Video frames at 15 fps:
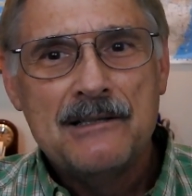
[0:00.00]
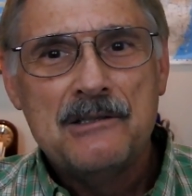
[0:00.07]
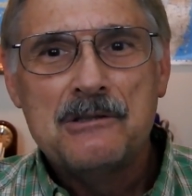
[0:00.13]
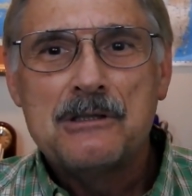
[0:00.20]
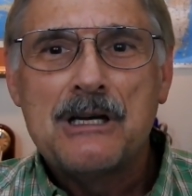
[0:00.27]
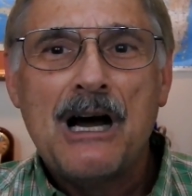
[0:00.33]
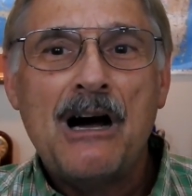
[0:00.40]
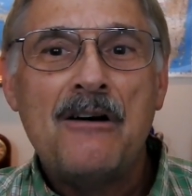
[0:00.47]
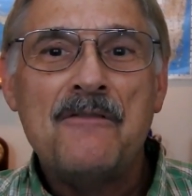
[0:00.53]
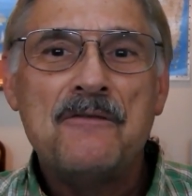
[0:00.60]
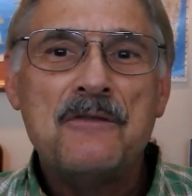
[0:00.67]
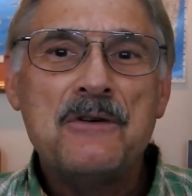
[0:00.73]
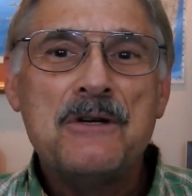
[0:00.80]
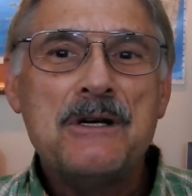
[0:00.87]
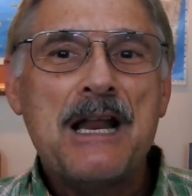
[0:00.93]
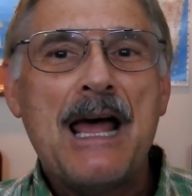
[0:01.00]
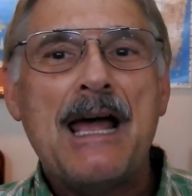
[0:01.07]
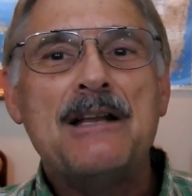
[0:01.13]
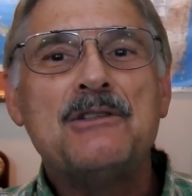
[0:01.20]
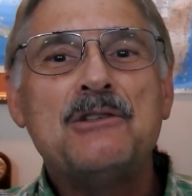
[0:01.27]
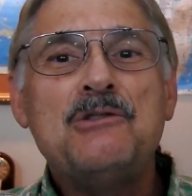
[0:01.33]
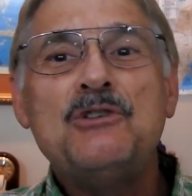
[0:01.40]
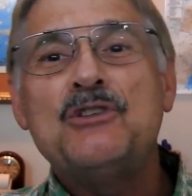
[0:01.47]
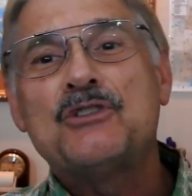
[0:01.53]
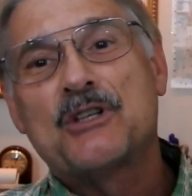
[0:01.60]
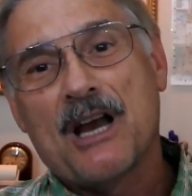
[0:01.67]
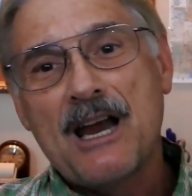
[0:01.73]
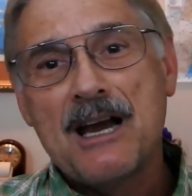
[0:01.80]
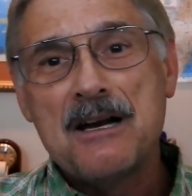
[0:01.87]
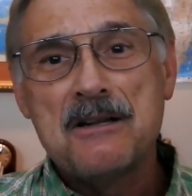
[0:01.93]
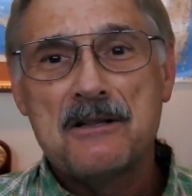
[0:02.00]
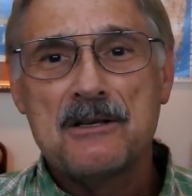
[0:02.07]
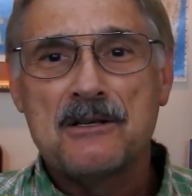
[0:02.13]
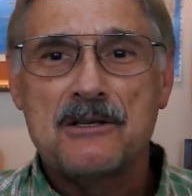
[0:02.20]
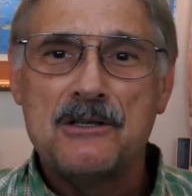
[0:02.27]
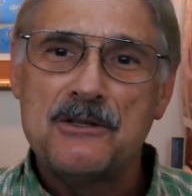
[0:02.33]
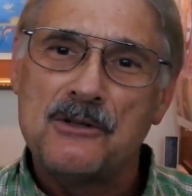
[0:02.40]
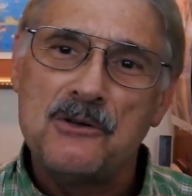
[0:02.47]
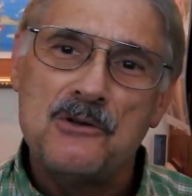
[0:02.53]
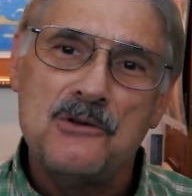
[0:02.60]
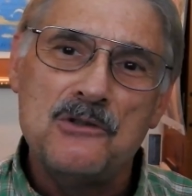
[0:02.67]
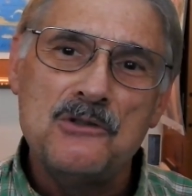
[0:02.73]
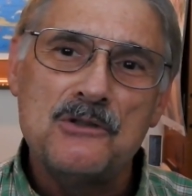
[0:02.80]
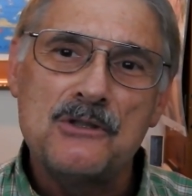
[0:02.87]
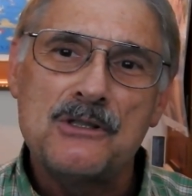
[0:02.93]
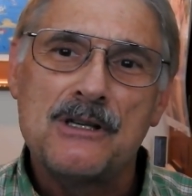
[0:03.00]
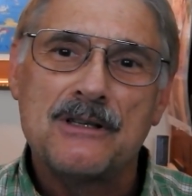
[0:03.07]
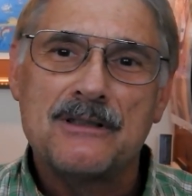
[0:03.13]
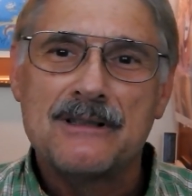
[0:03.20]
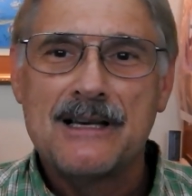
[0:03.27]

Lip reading: to comfort and to share the good news